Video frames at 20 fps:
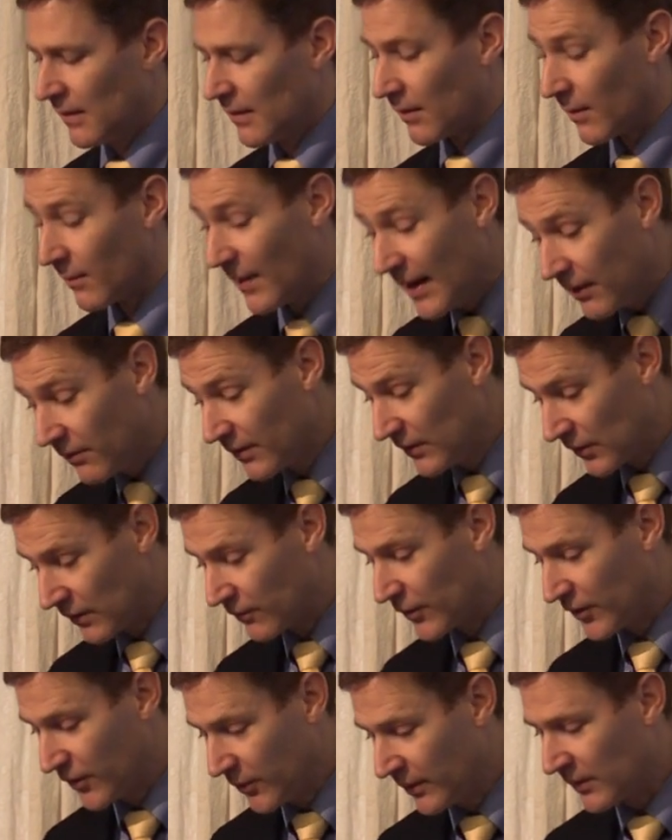The main reason
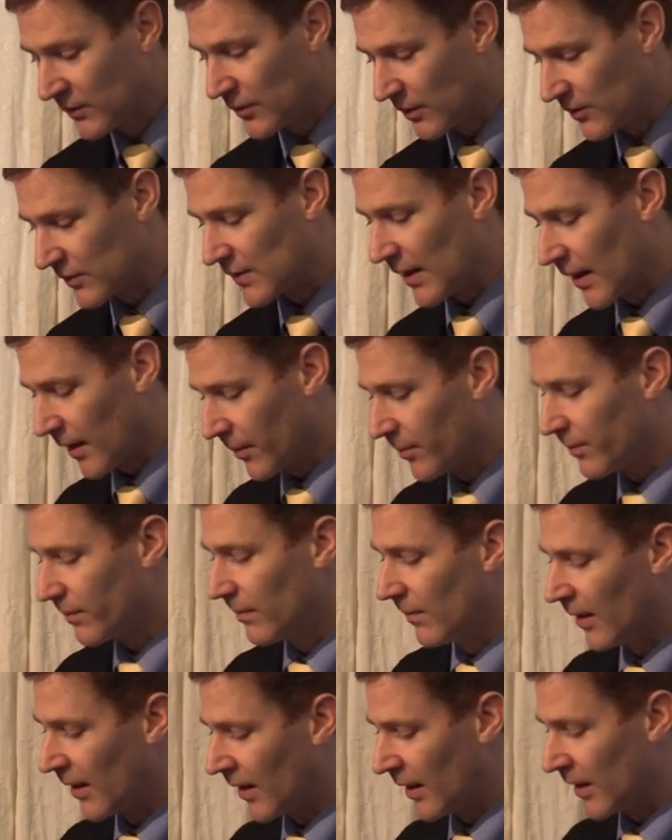for doing so is to help
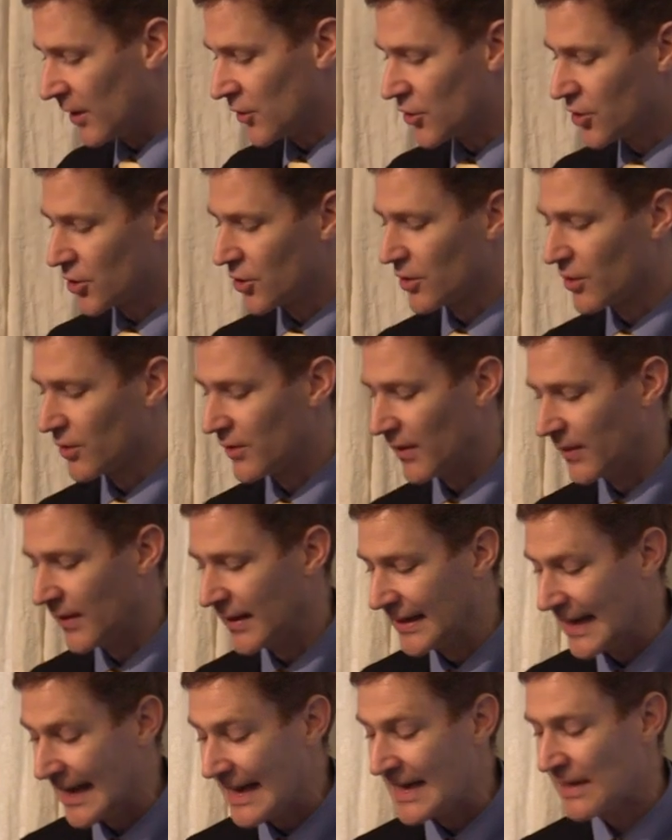ensure that the
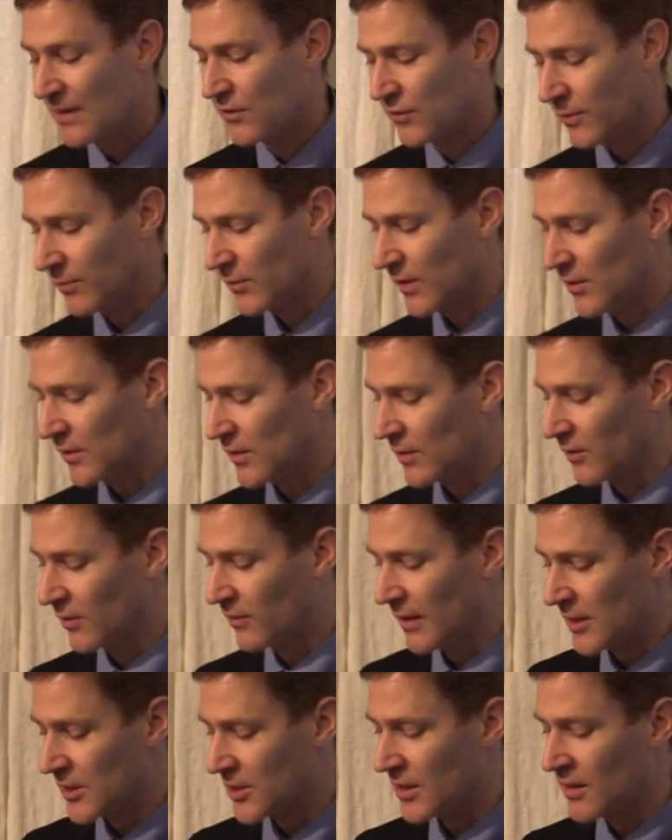gains from such
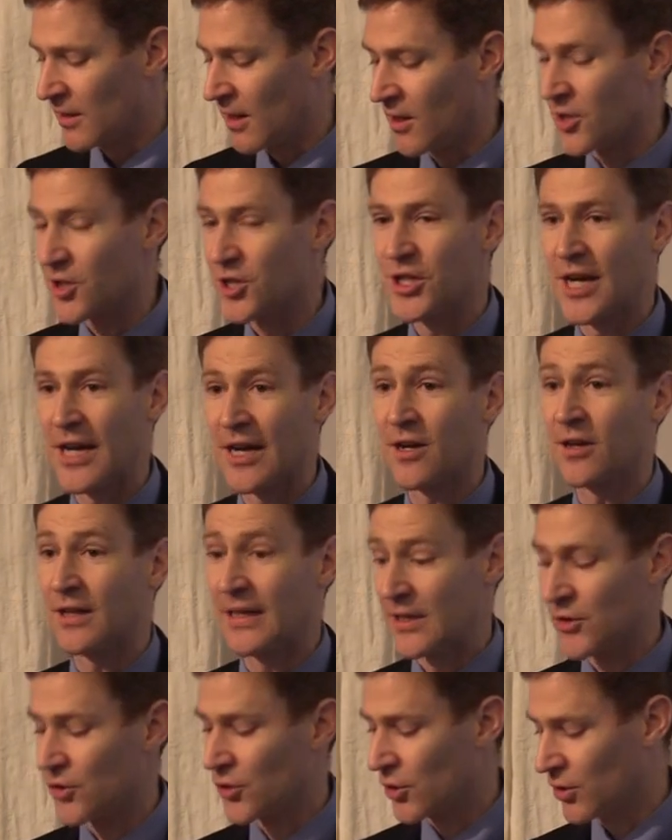integration are shared
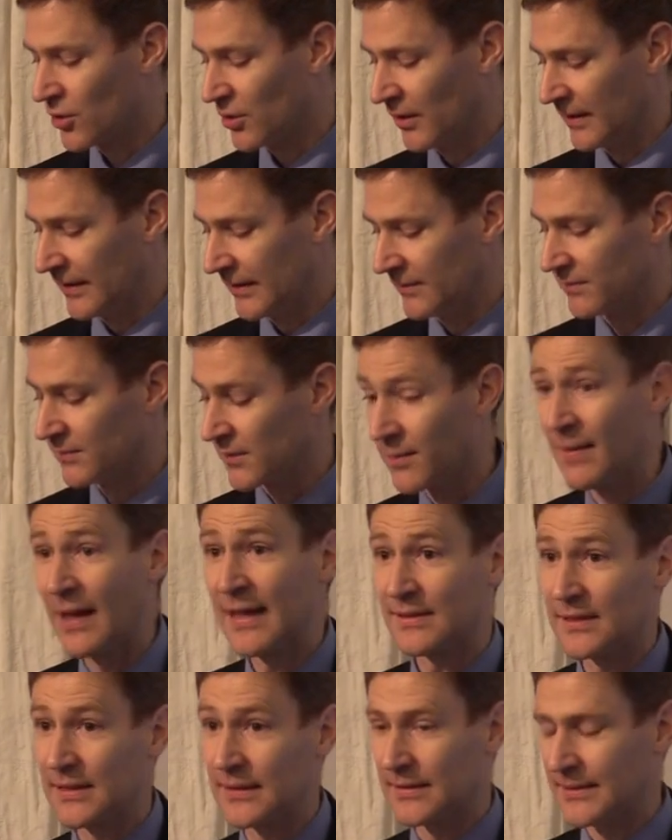internally,
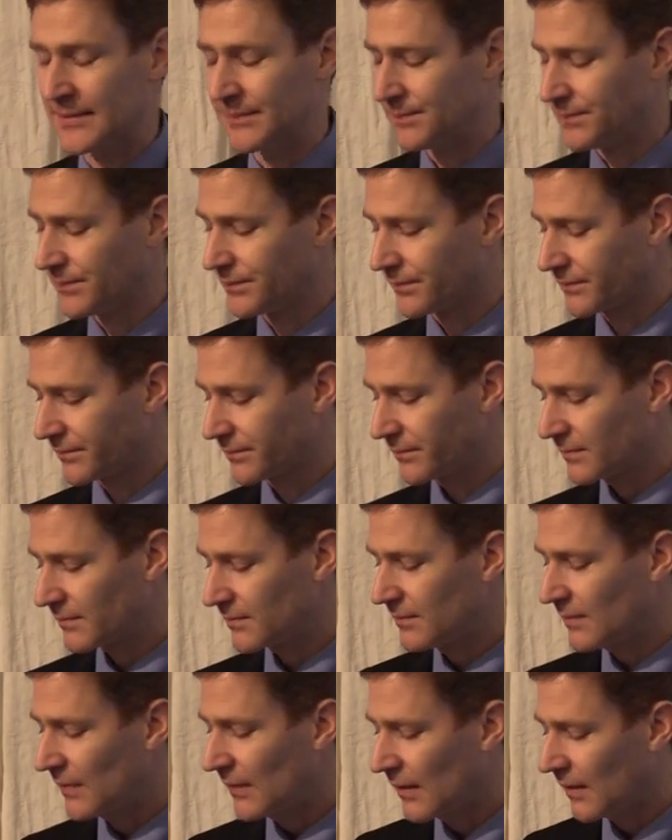domestically,
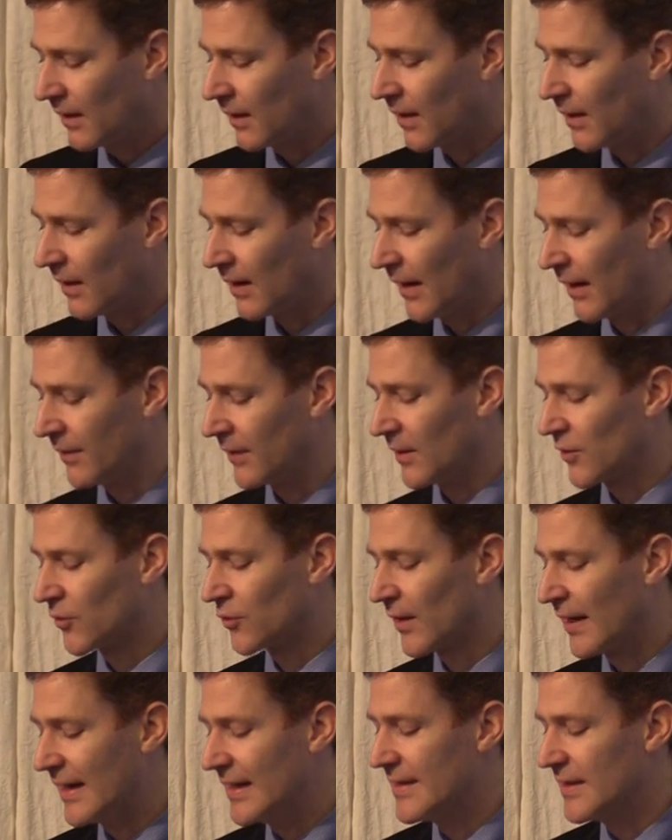and that
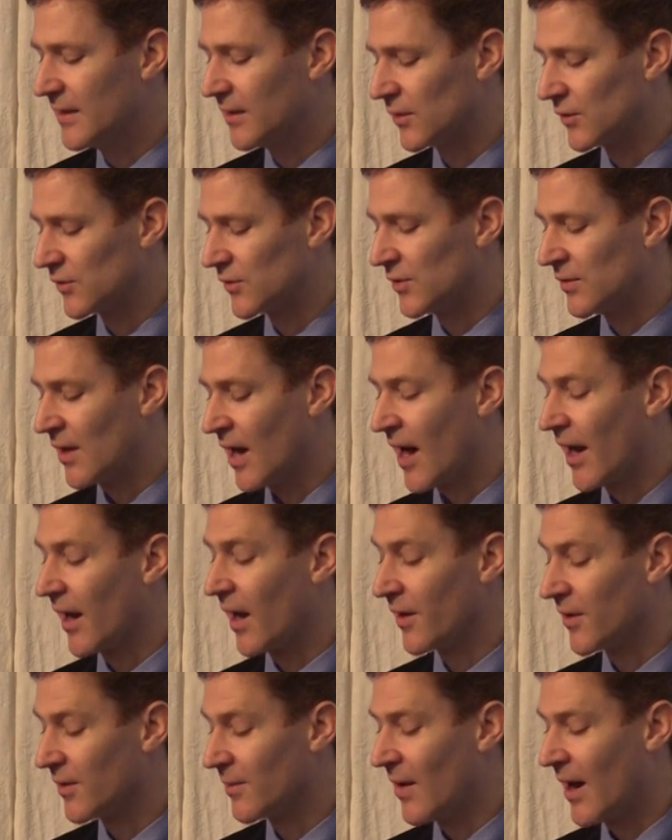trade deals do not
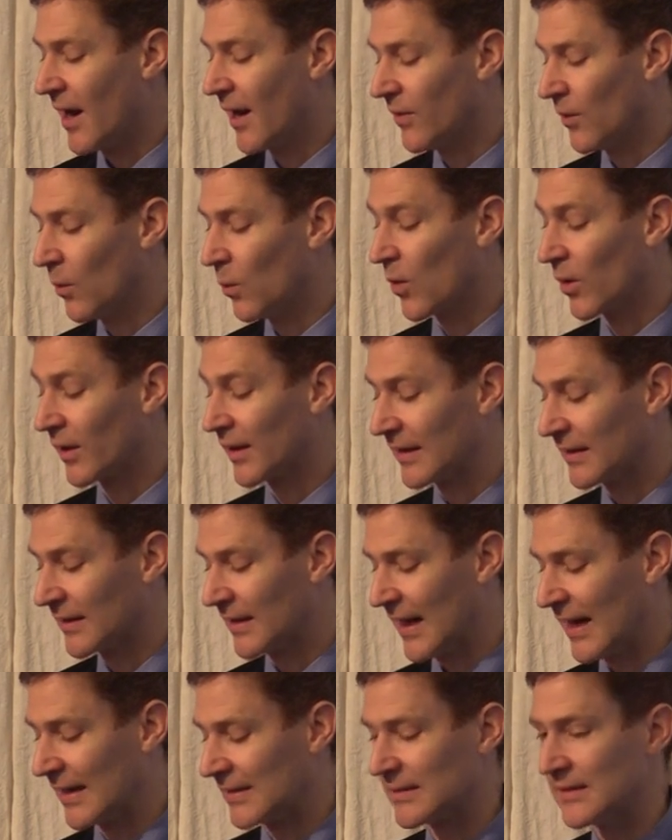undermine the working
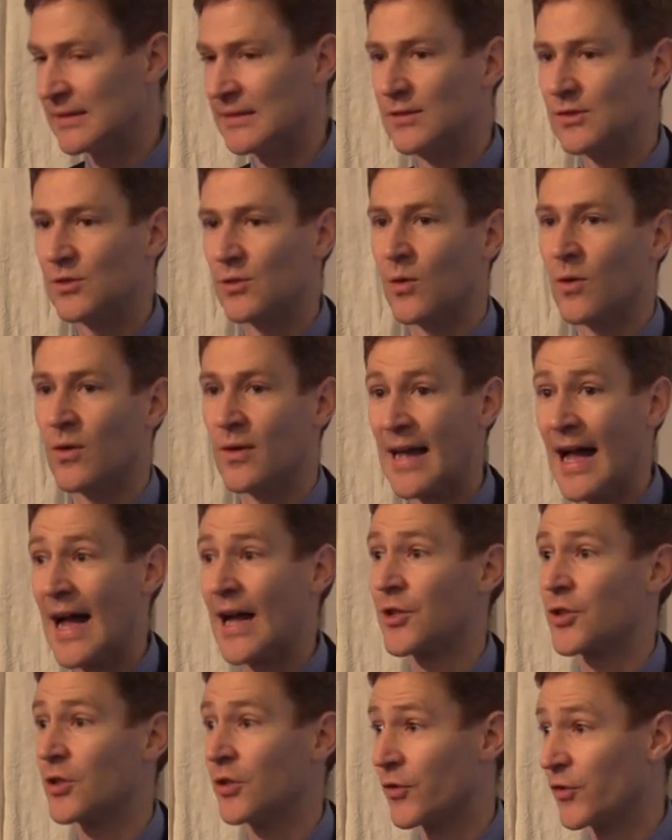classes or
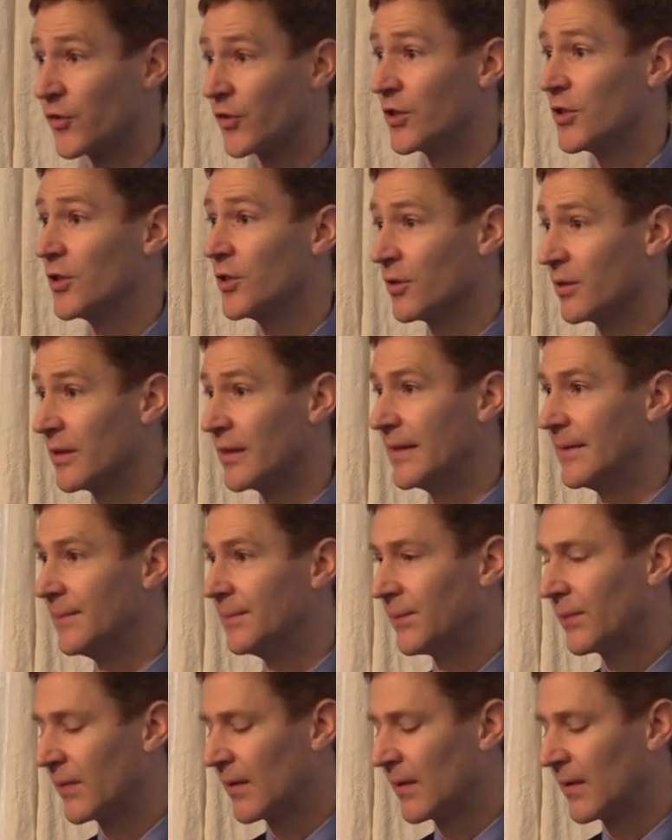national security.